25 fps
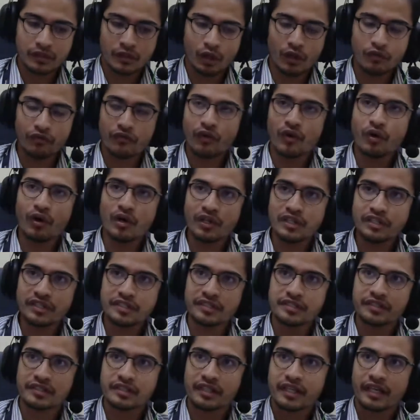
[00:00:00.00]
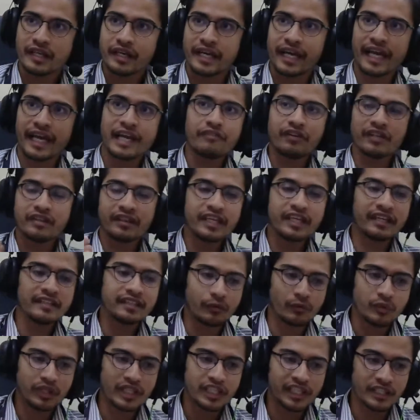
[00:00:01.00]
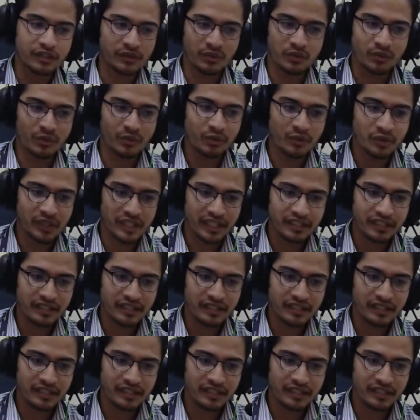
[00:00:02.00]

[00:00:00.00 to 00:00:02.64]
of course, everything that we need to know